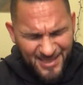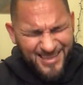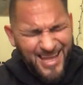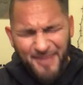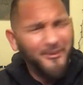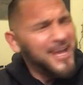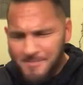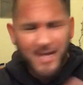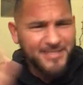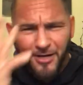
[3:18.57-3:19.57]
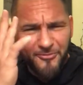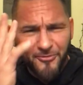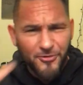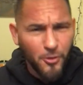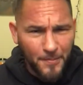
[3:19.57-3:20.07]
I find myself, for
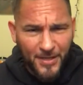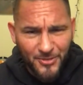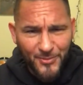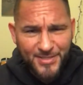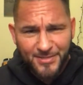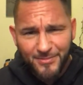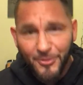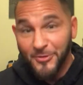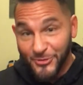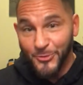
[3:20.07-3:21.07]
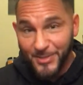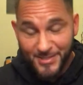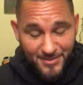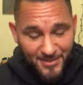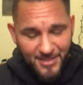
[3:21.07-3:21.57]
no apparent reason, well, there's a reason,
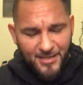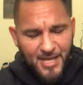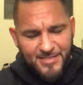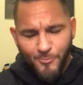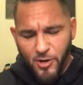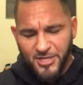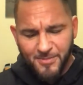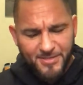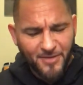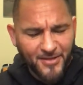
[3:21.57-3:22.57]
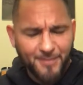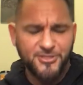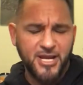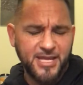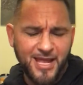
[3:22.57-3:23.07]
as I'm washing myself, like I'm
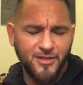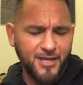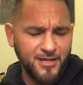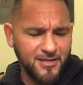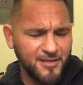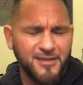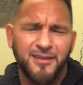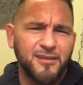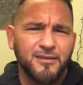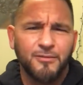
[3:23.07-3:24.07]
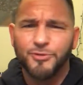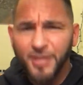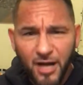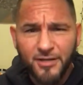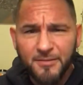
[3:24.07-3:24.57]
checking out like
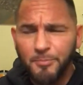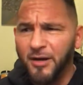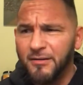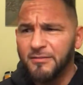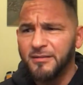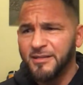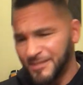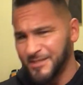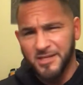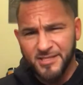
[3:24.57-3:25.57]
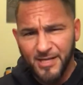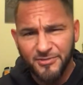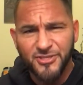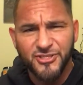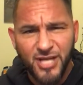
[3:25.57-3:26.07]
retarded, and this is gonna sound
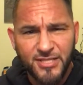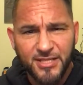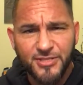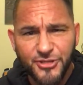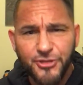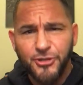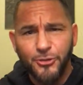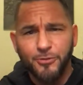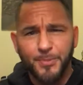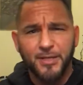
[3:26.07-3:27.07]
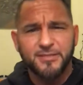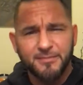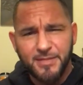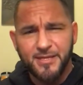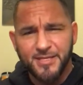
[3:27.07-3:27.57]
disgusting to you, but to
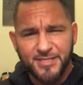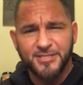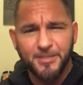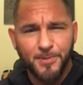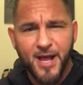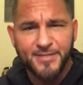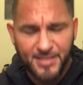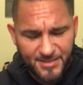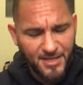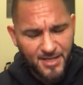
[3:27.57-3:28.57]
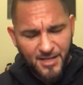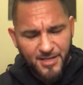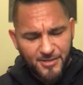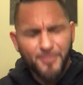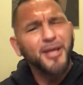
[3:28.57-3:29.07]
me, this is the process.
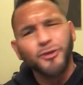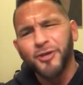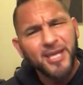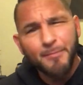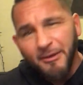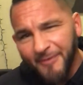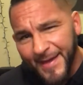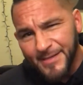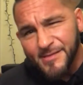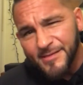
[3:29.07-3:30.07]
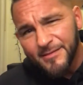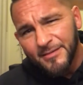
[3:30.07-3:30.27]
I'm like looking at my veins